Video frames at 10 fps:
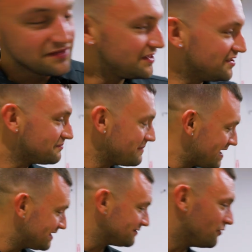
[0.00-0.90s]
This
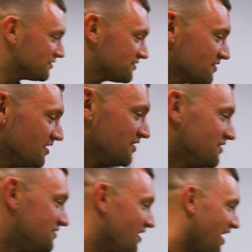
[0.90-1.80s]
man lost
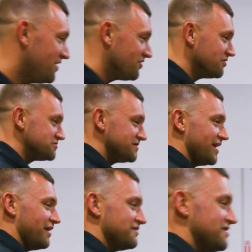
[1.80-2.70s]
nine hundred
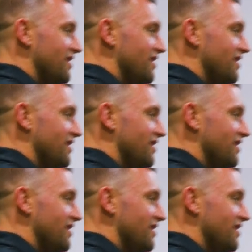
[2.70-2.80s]
thousand